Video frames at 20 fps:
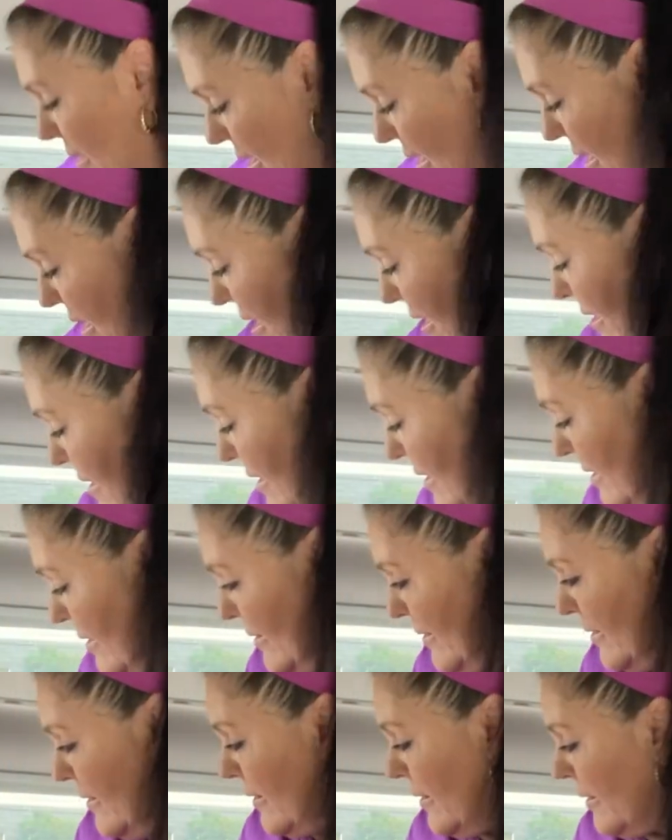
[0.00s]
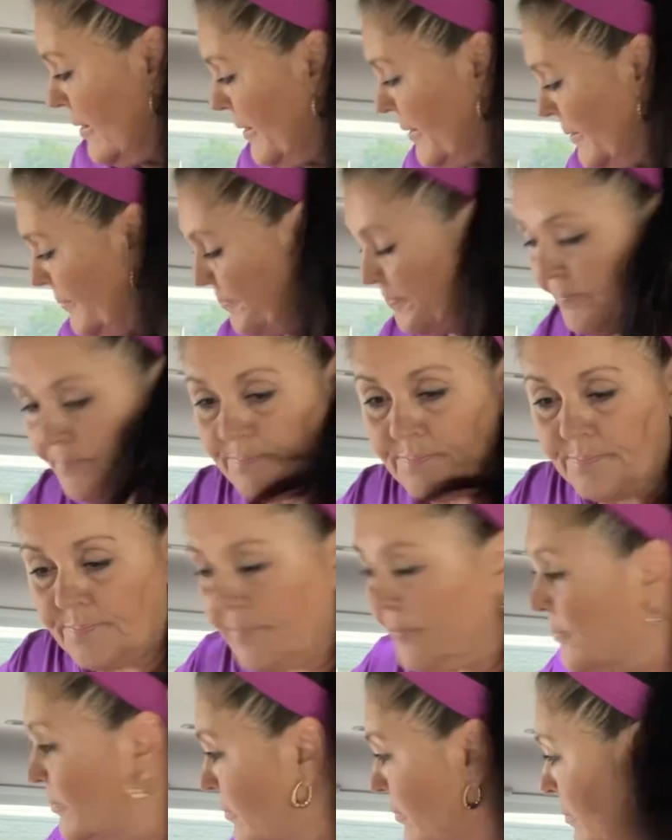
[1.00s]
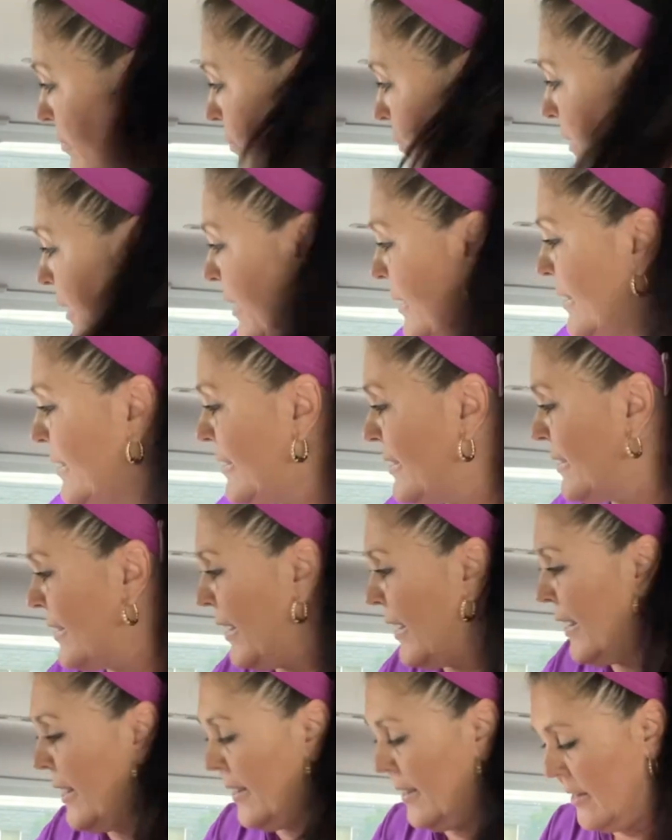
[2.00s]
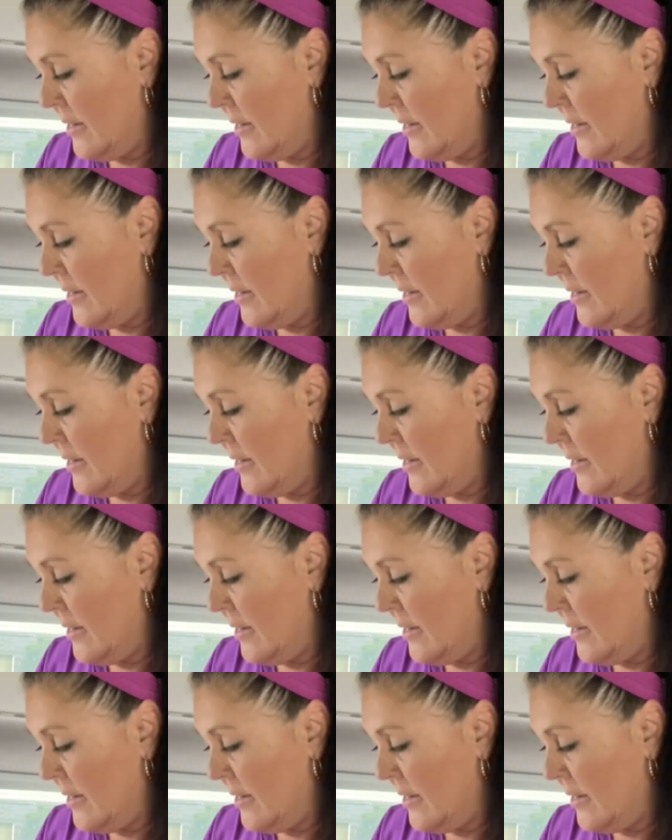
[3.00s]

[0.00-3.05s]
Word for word: And mm, let's see.